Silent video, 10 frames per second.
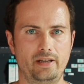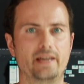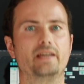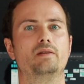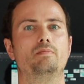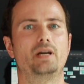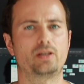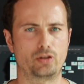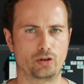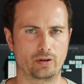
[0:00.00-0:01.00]
Hey,
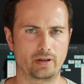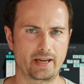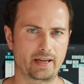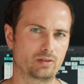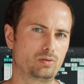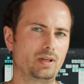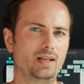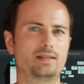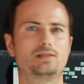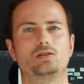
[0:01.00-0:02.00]
Mike here, and today
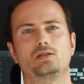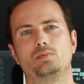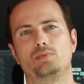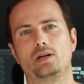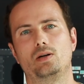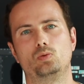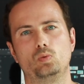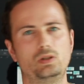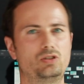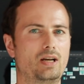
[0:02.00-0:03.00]
let's talk about
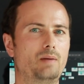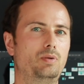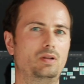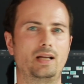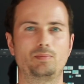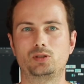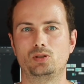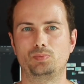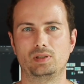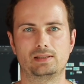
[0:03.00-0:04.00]
which Apple
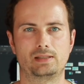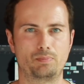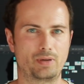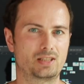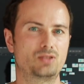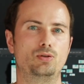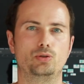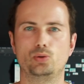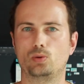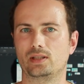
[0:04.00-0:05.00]
laptop is the best for
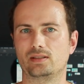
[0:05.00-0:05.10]
UI